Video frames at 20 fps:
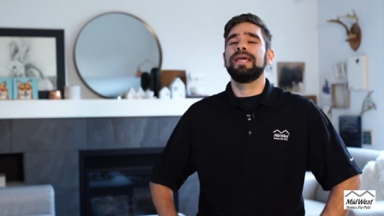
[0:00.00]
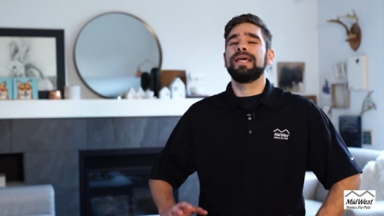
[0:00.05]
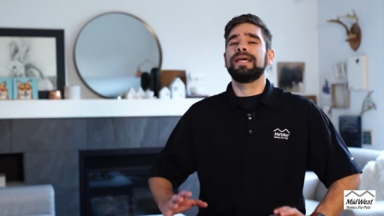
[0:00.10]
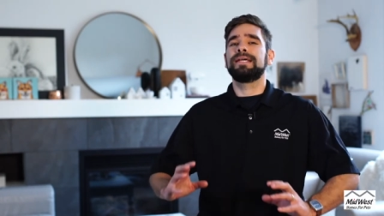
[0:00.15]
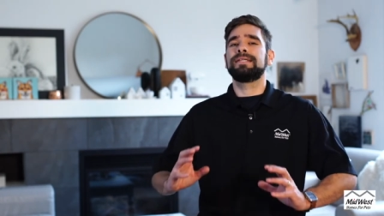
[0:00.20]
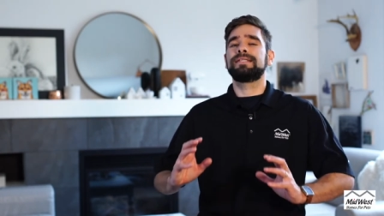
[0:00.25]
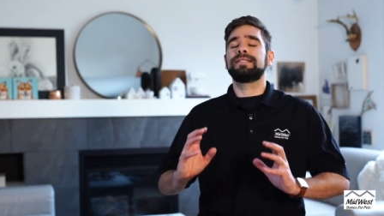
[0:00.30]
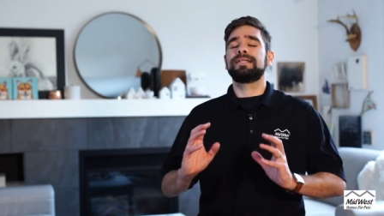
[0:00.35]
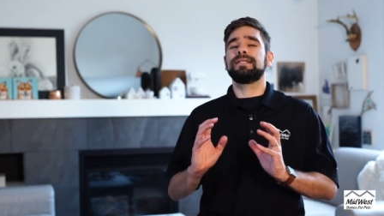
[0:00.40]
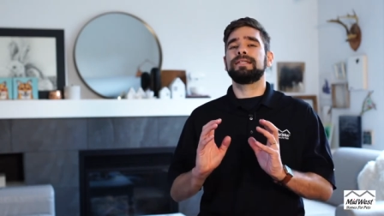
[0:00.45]

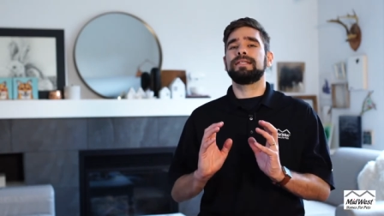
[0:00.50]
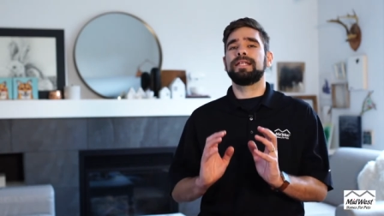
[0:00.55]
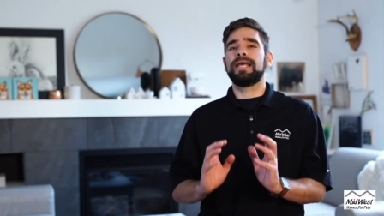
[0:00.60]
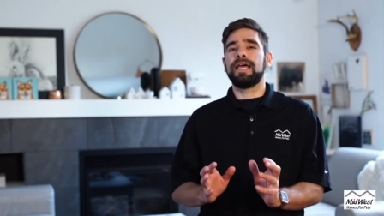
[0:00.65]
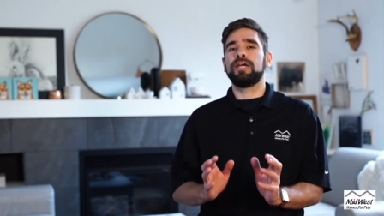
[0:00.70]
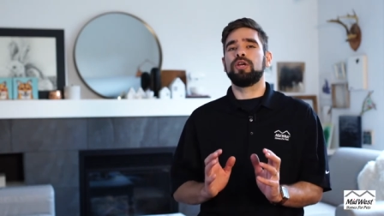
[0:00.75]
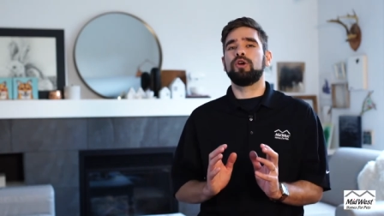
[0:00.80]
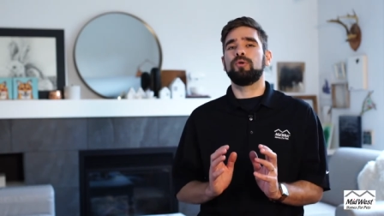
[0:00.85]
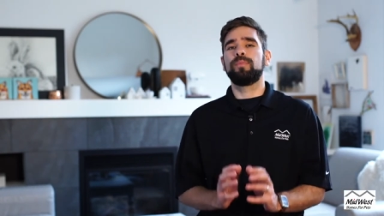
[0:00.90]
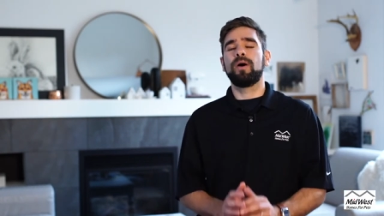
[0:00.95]
is to
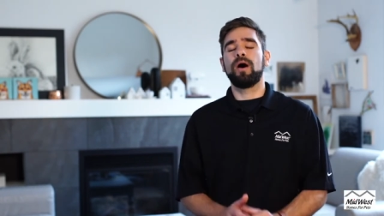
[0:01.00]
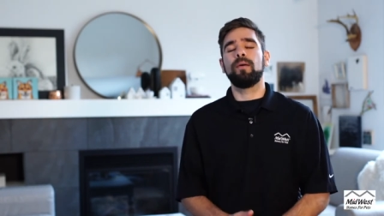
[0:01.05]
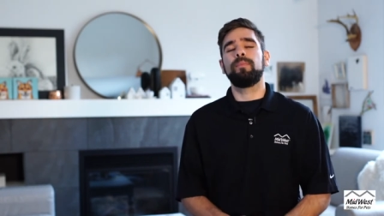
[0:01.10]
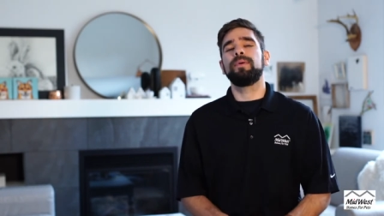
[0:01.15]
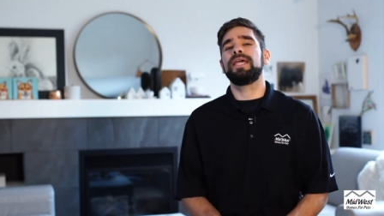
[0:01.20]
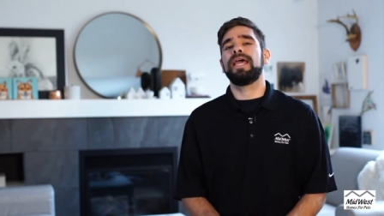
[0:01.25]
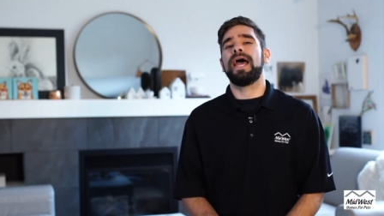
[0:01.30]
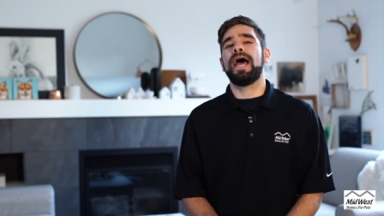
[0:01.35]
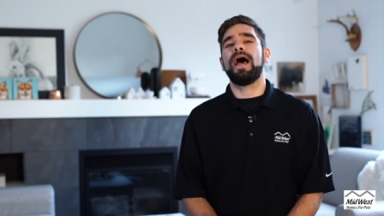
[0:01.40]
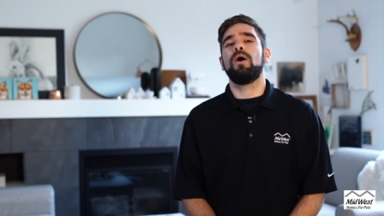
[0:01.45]
let your
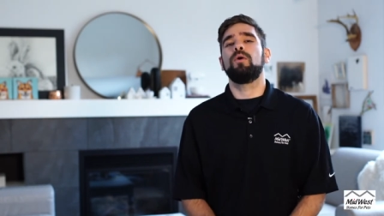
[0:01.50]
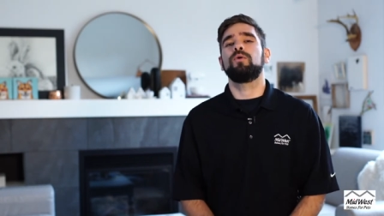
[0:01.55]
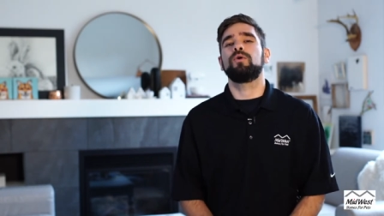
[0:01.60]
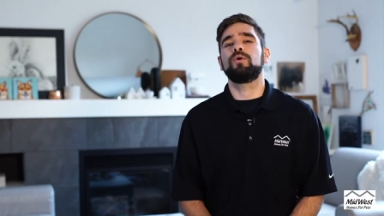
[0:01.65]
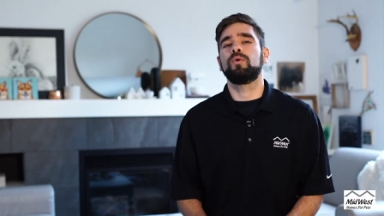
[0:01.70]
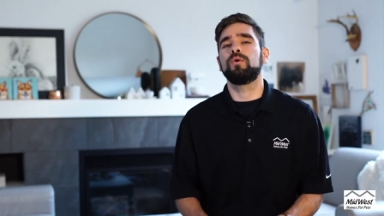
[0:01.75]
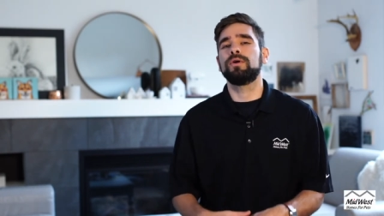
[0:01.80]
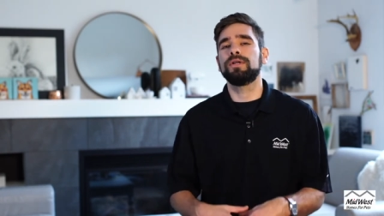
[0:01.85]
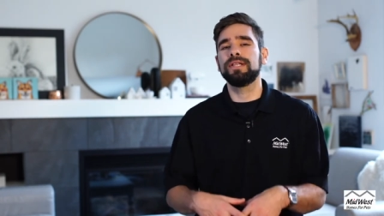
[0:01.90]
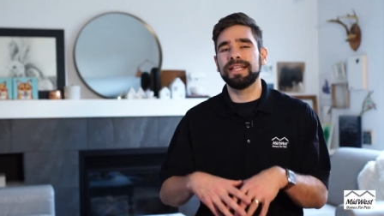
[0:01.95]
puppy
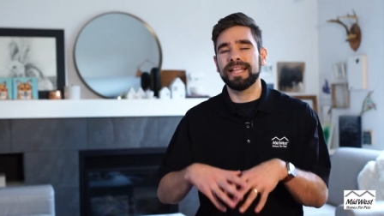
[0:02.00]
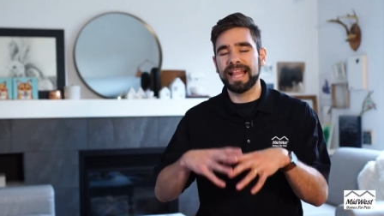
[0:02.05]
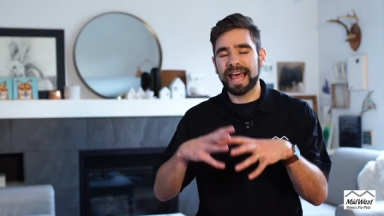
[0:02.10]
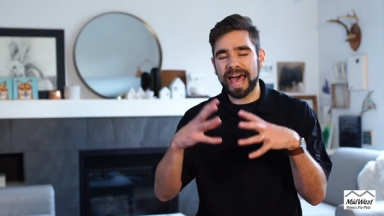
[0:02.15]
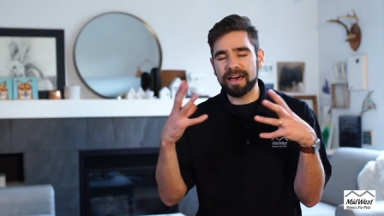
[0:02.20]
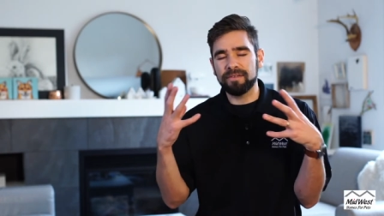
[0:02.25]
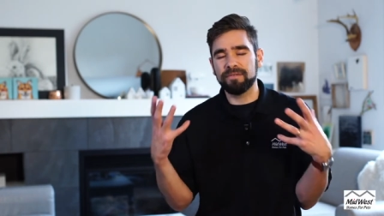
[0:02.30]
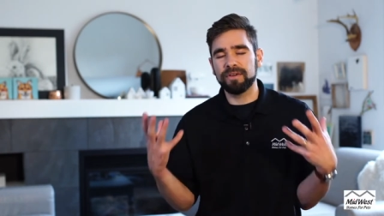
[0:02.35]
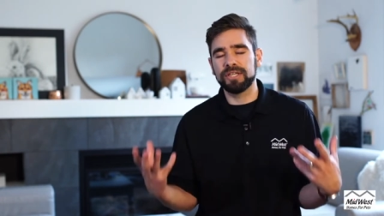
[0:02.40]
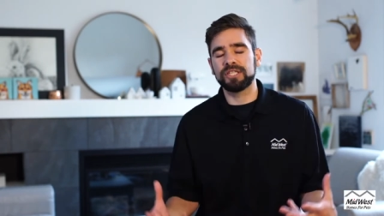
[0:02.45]
out or
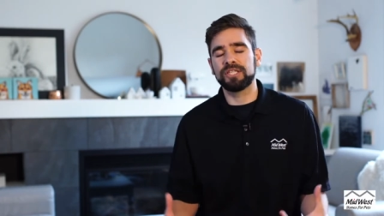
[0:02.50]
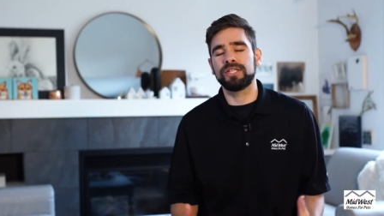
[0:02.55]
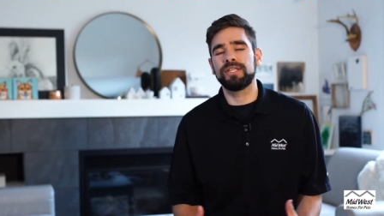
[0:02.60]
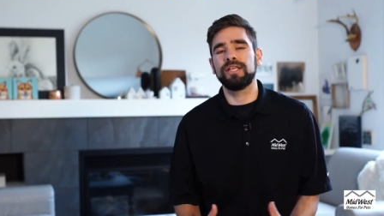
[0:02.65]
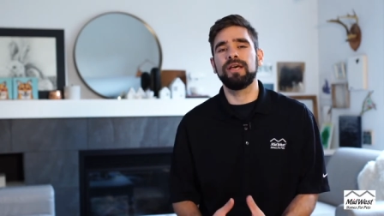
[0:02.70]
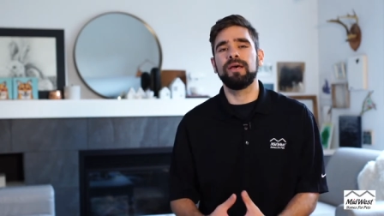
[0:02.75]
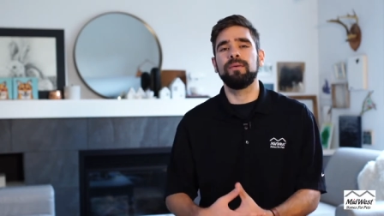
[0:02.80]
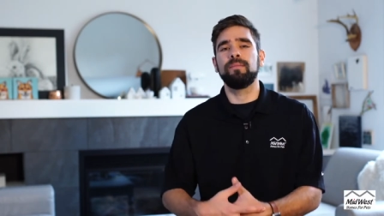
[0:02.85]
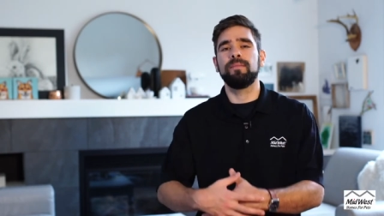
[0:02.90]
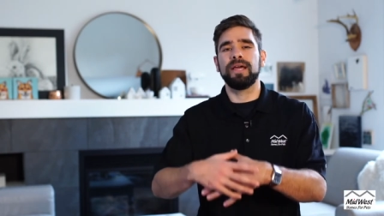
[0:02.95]
lavish
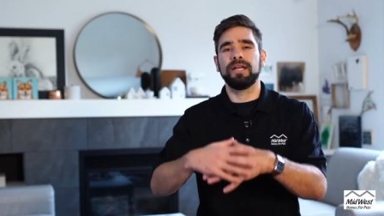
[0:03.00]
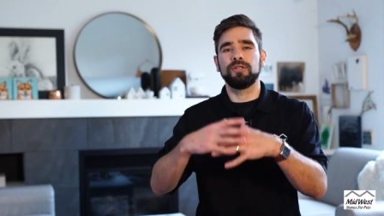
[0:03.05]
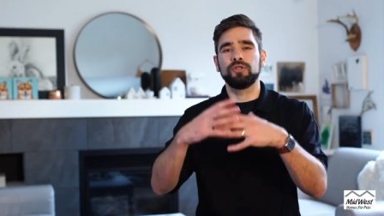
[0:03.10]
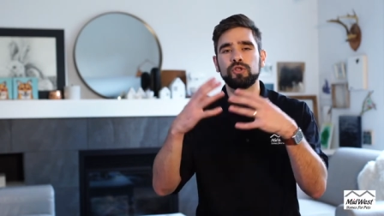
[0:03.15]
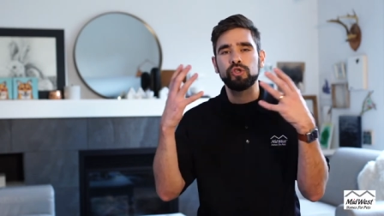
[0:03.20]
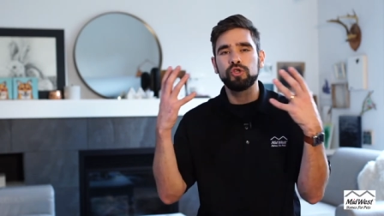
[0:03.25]
them and